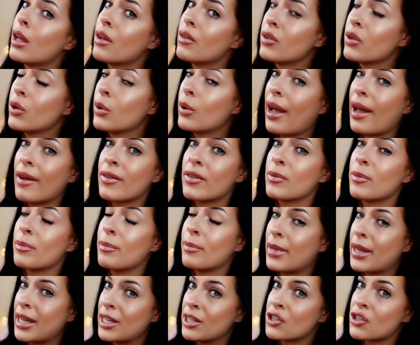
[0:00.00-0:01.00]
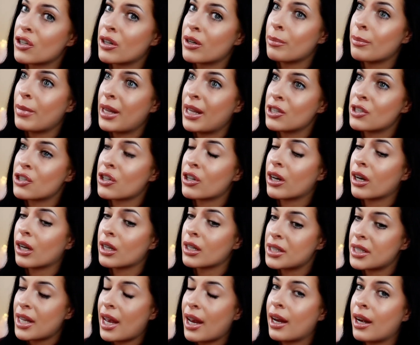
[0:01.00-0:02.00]
If you have major
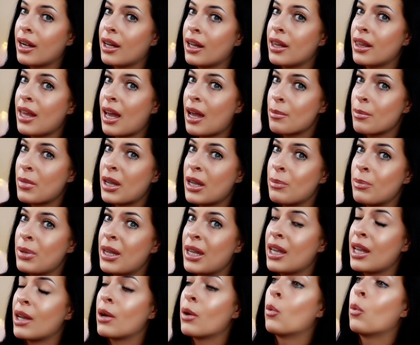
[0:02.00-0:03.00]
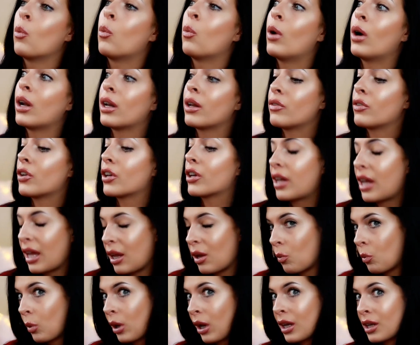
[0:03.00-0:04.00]
anxiety, that may be one of your
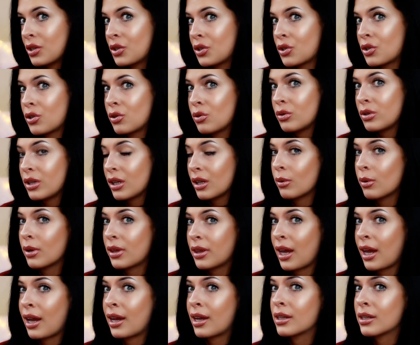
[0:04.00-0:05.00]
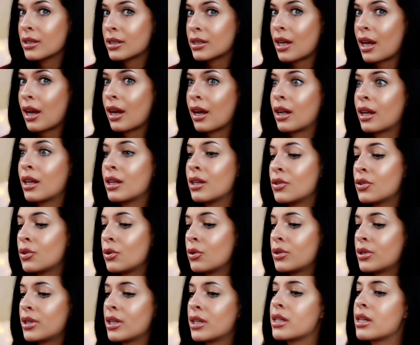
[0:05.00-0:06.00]
gateways to deal with that anxiety is
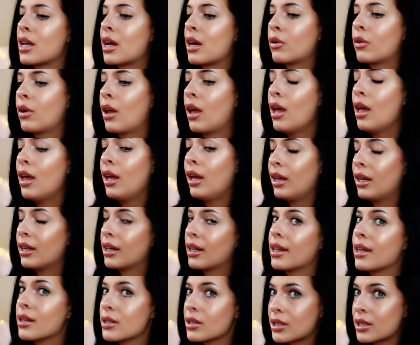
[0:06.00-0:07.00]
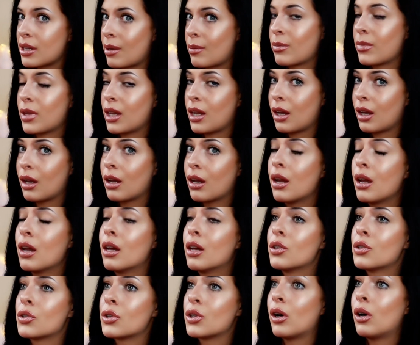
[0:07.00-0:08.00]
to sit down and eat something.
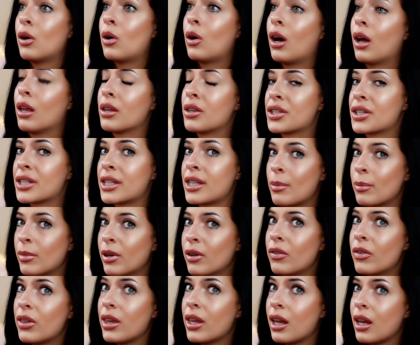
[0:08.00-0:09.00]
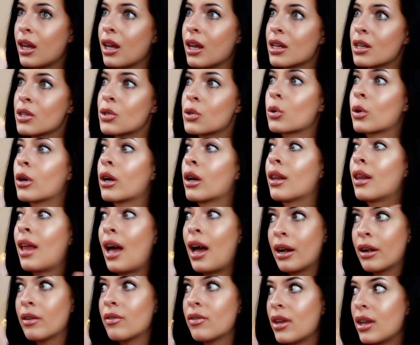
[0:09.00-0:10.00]
So some of these or a
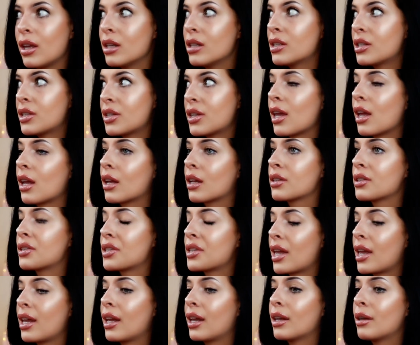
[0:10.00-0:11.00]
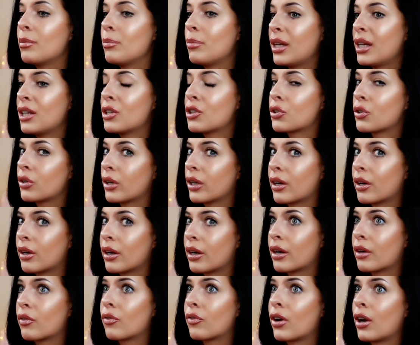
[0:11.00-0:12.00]
lot of these things can be
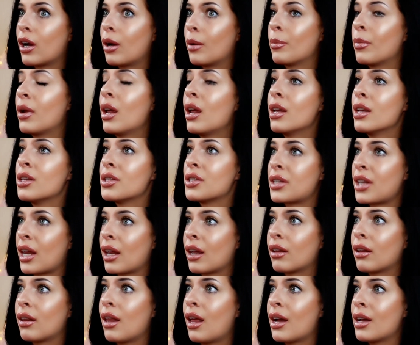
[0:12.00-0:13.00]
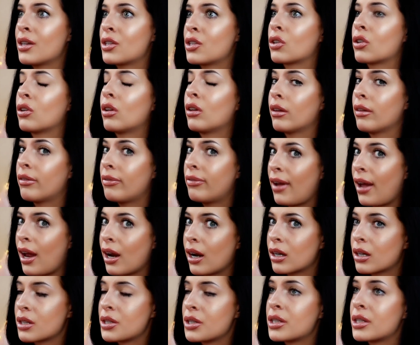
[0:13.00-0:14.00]
triggered from psychological
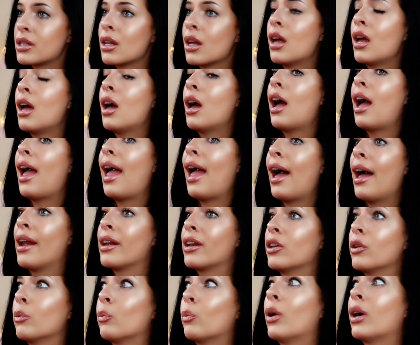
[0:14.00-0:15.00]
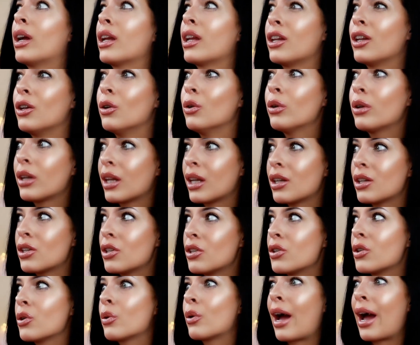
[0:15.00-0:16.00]
effects. And what you need
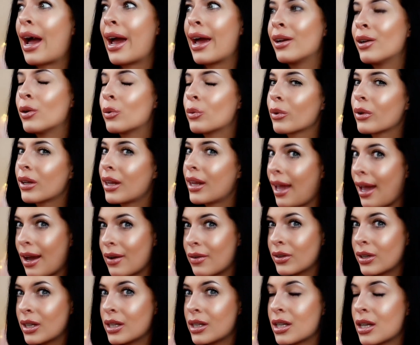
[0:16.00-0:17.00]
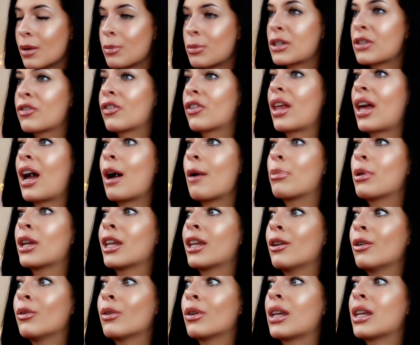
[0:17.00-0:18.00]
to do, I don't really have any tips for that,
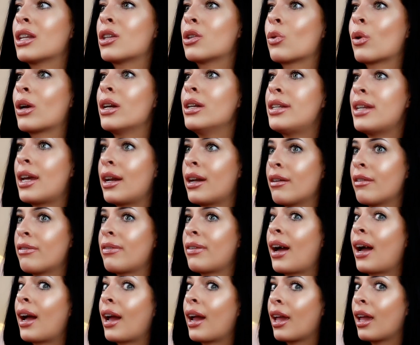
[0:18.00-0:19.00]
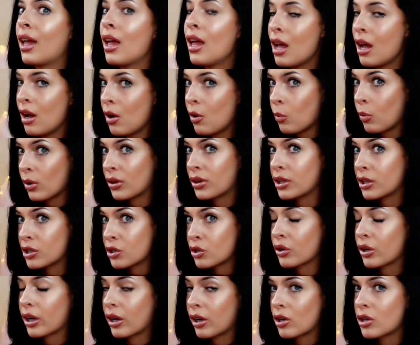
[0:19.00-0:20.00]
but you need to identify what the
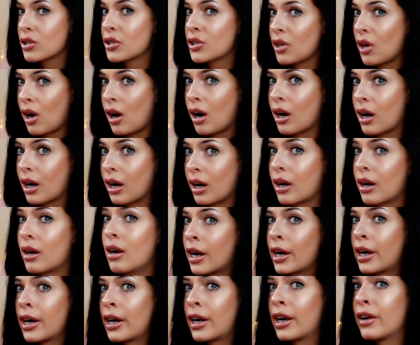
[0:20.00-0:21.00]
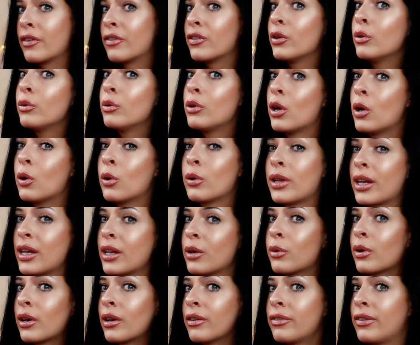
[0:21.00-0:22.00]
triggers are. Or if you know that
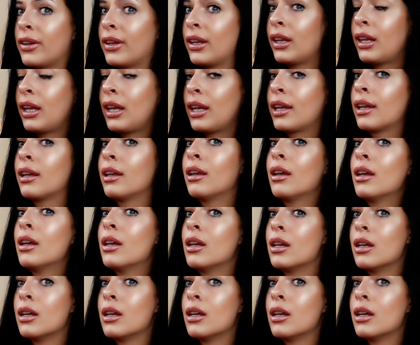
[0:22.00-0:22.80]
you are feeling